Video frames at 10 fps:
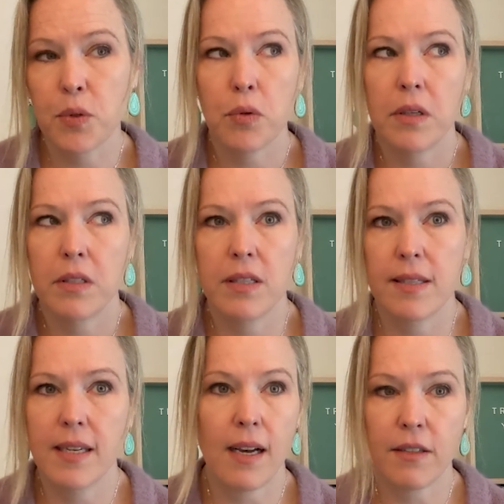or
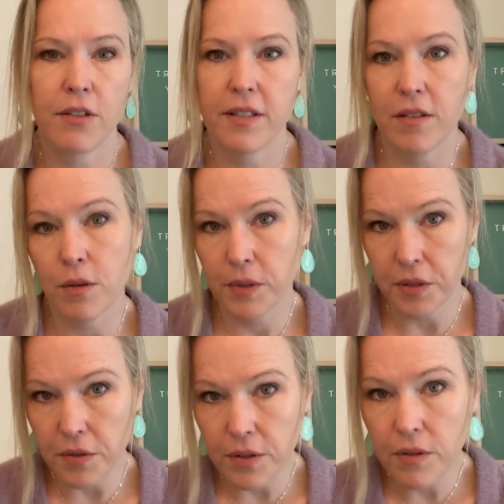just the doctor doesn't know what
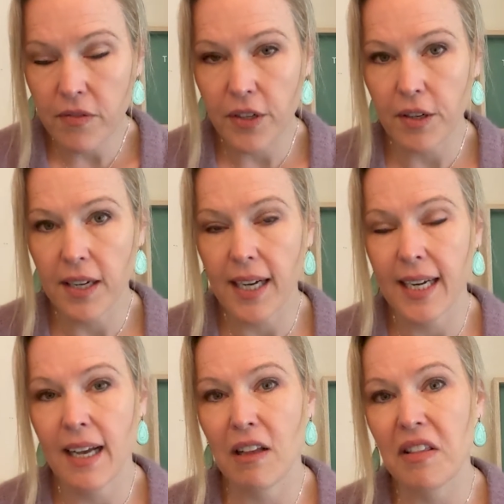to do for your
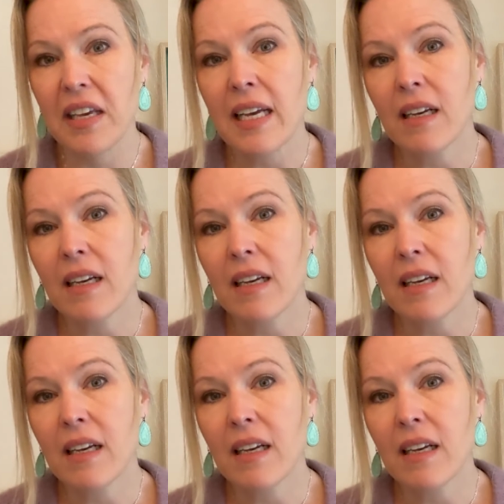gut health.